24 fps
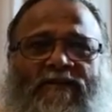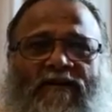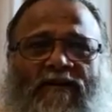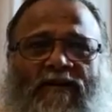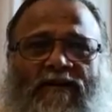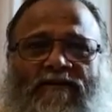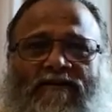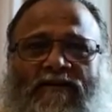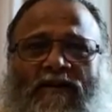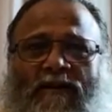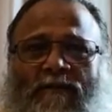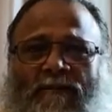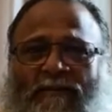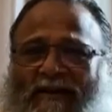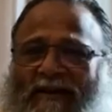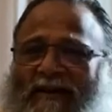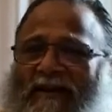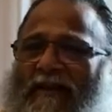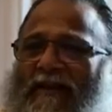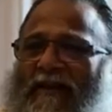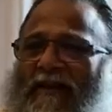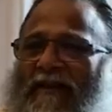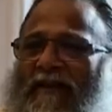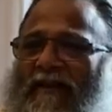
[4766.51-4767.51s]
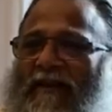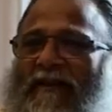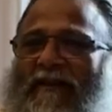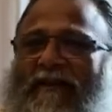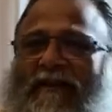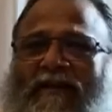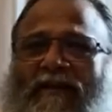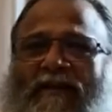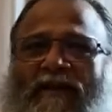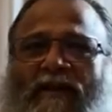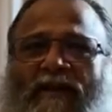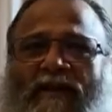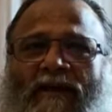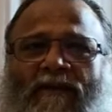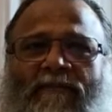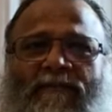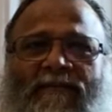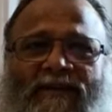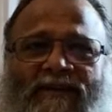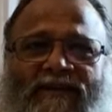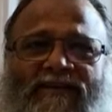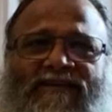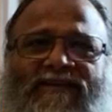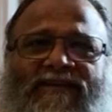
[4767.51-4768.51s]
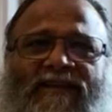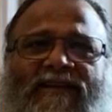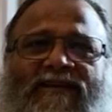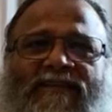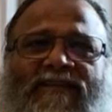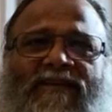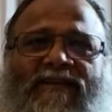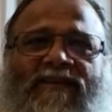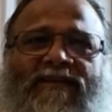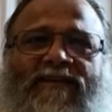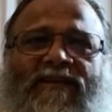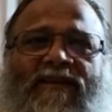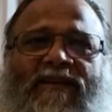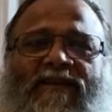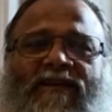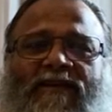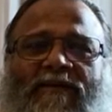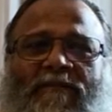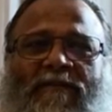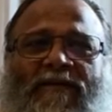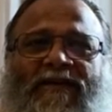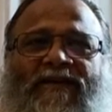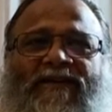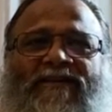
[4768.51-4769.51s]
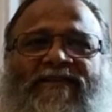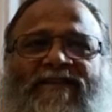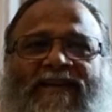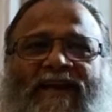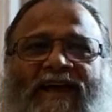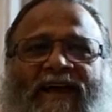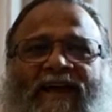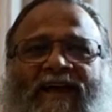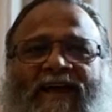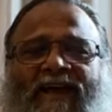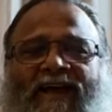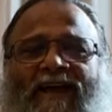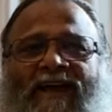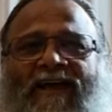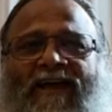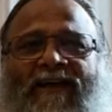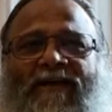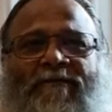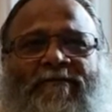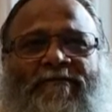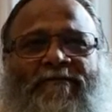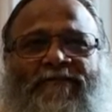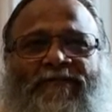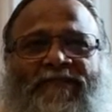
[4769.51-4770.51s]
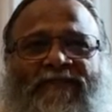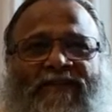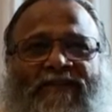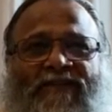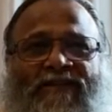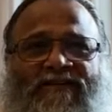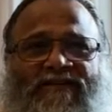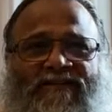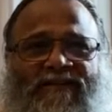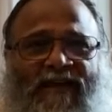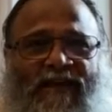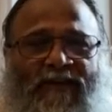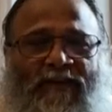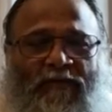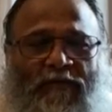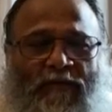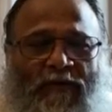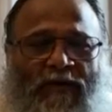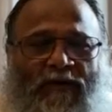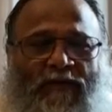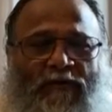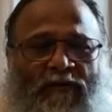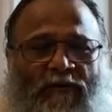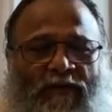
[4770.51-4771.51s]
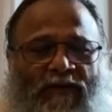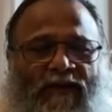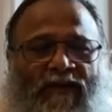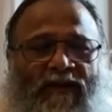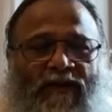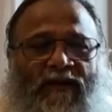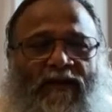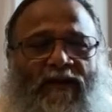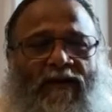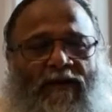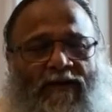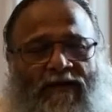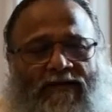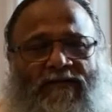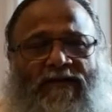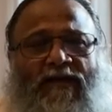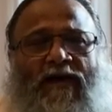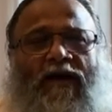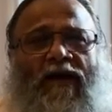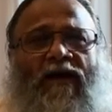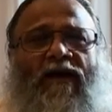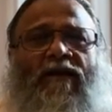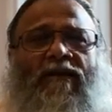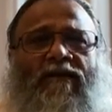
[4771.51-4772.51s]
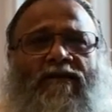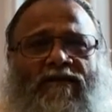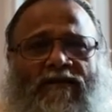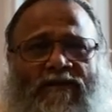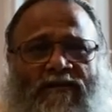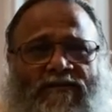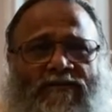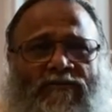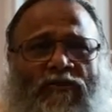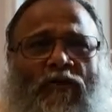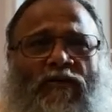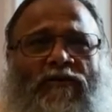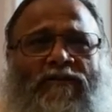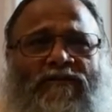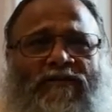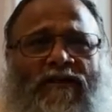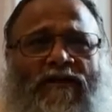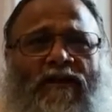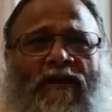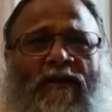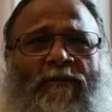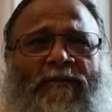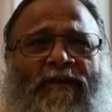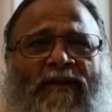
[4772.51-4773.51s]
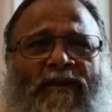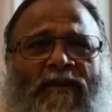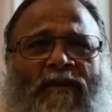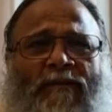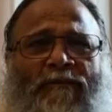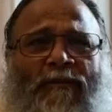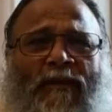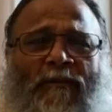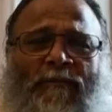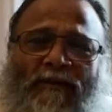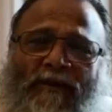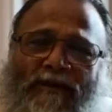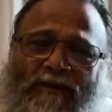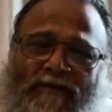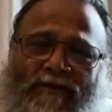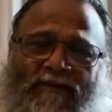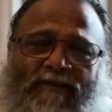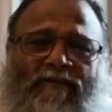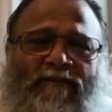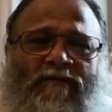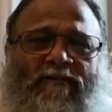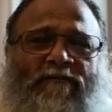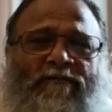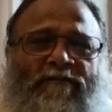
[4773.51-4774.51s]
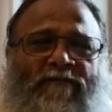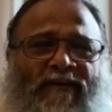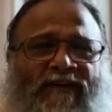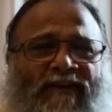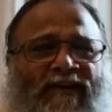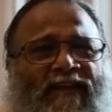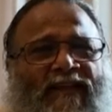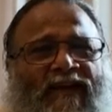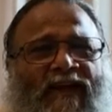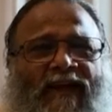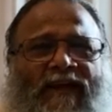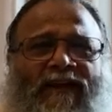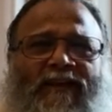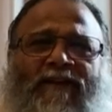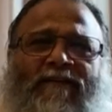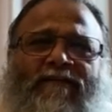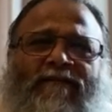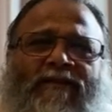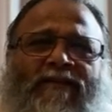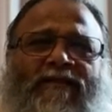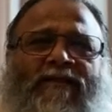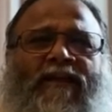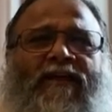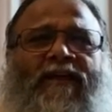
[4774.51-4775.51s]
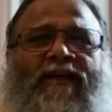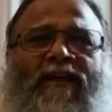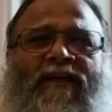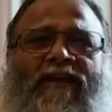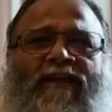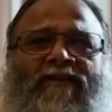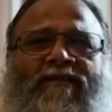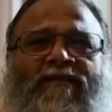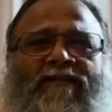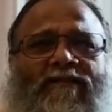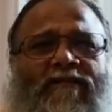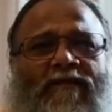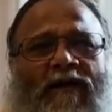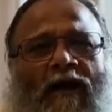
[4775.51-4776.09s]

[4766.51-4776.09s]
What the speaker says: Acha, maine ye create kiya hai, mere se andar se, mere se aaya hai. Just like you are looking, acha, these thoughts are coming in my mind. This is funny, I never think like this.